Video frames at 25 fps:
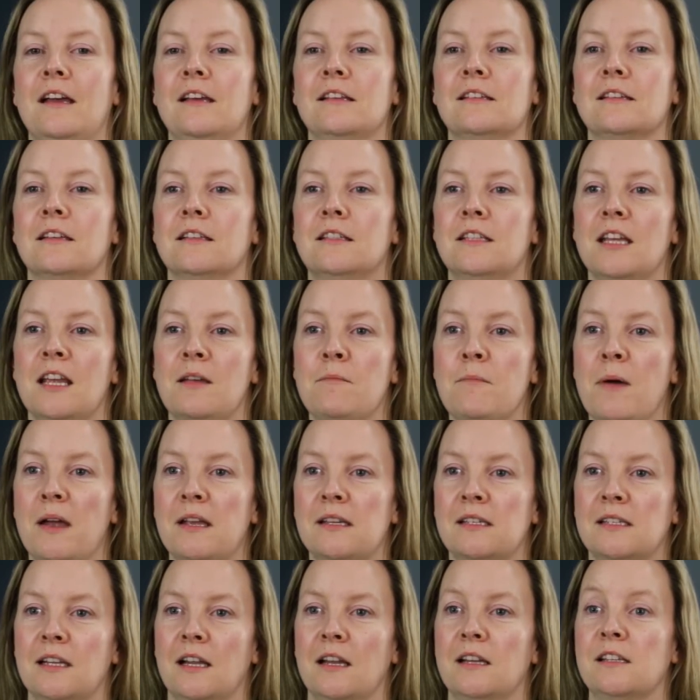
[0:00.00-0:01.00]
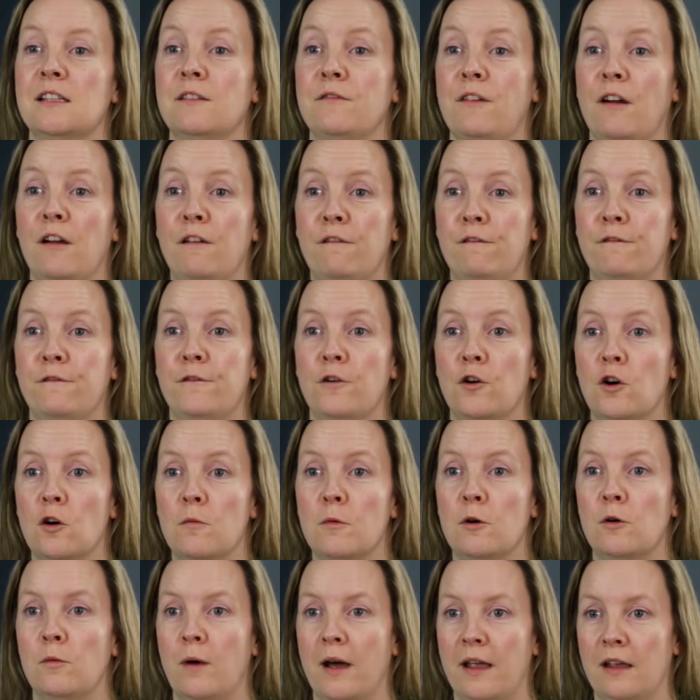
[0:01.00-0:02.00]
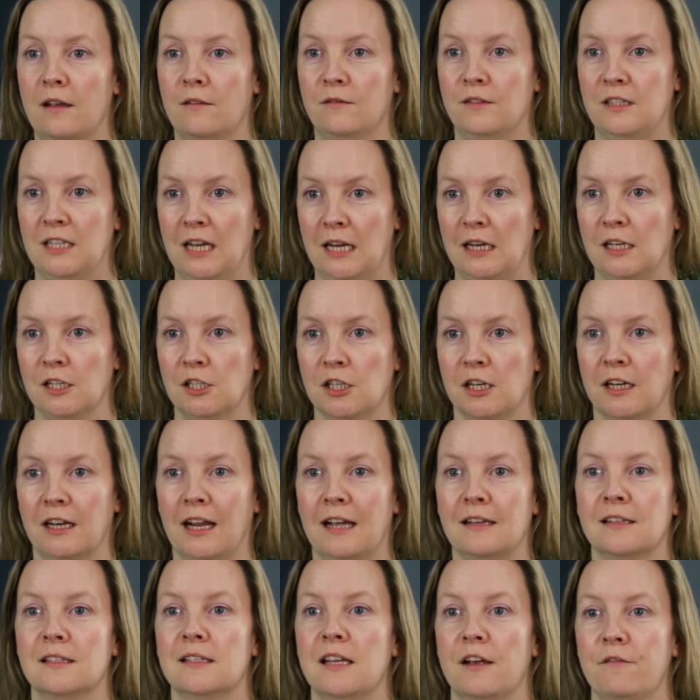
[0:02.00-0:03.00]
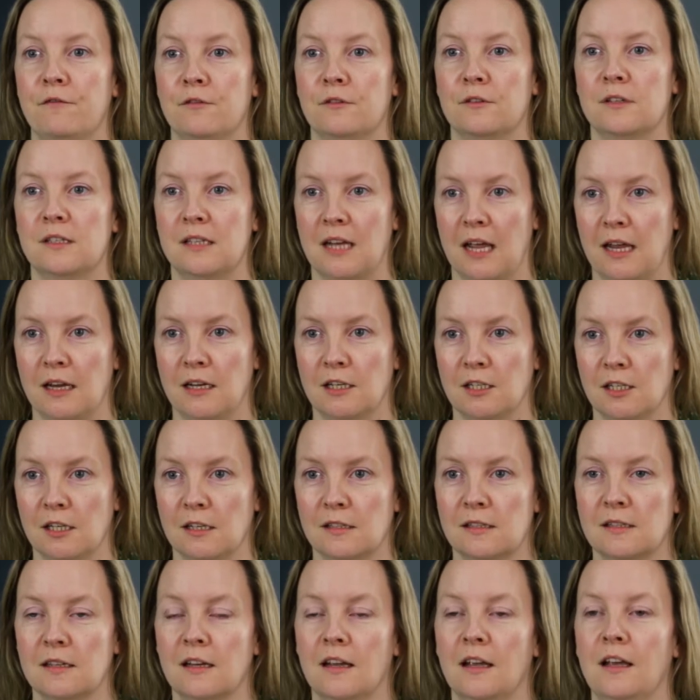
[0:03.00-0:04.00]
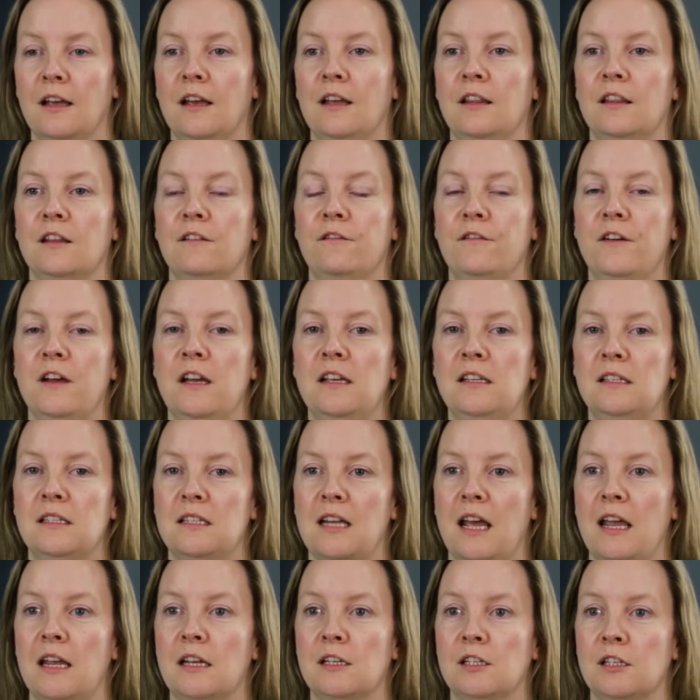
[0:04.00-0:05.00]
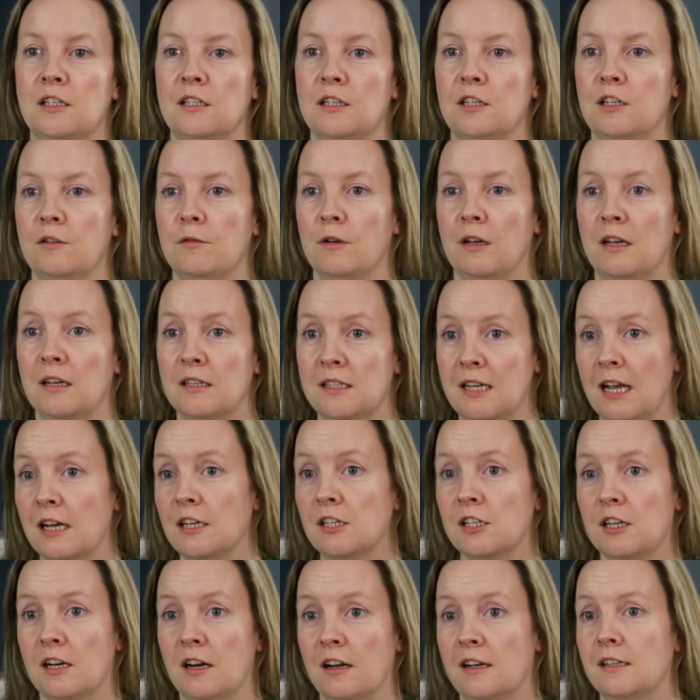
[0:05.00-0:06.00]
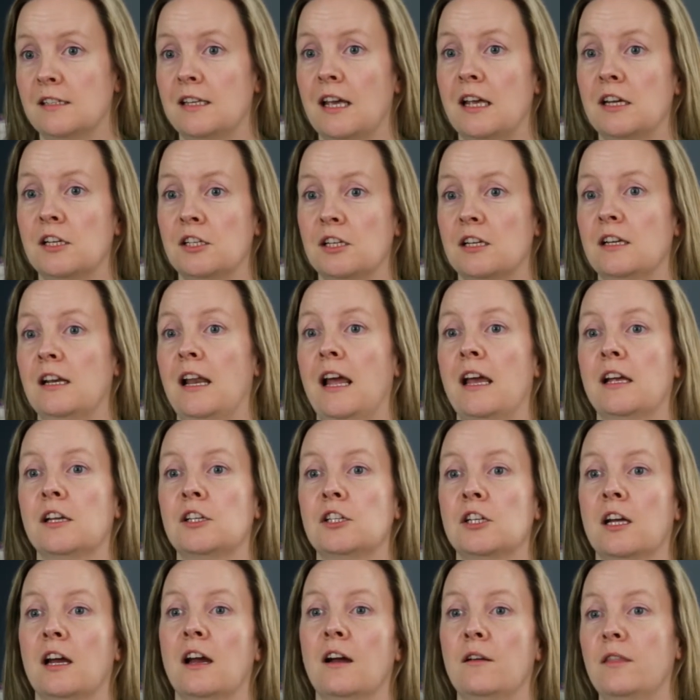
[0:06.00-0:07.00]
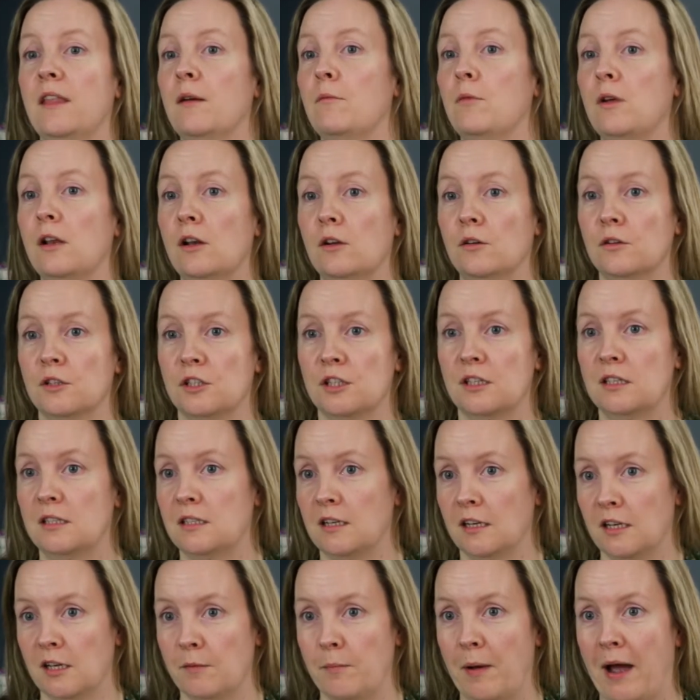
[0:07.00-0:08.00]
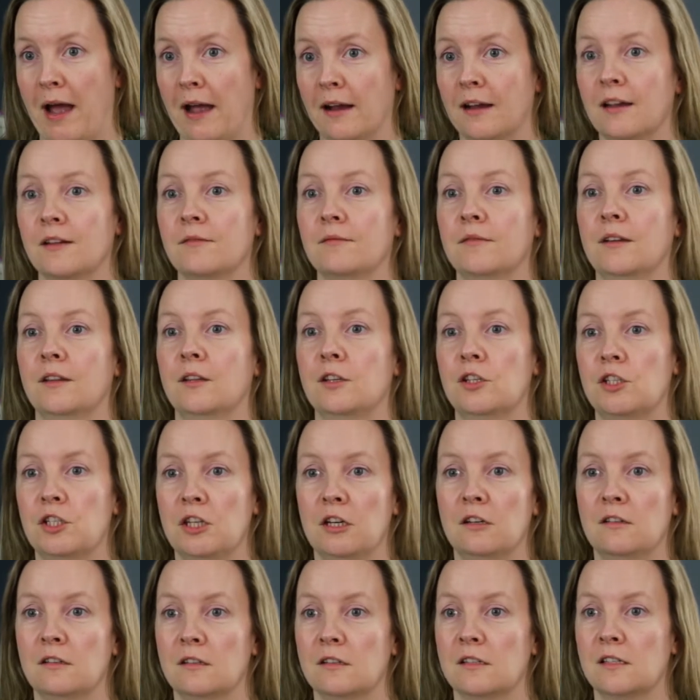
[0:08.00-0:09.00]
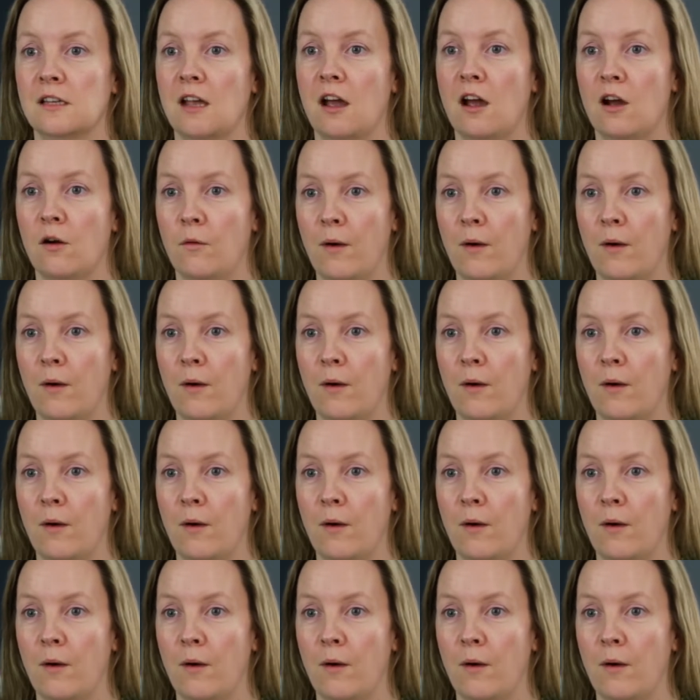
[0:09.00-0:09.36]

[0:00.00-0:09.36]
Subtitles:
So team-based learning is a very formal way of teaching. It has several stages. The first stage is to do a contextualisation lecture, and then we launch a study pack. And the students go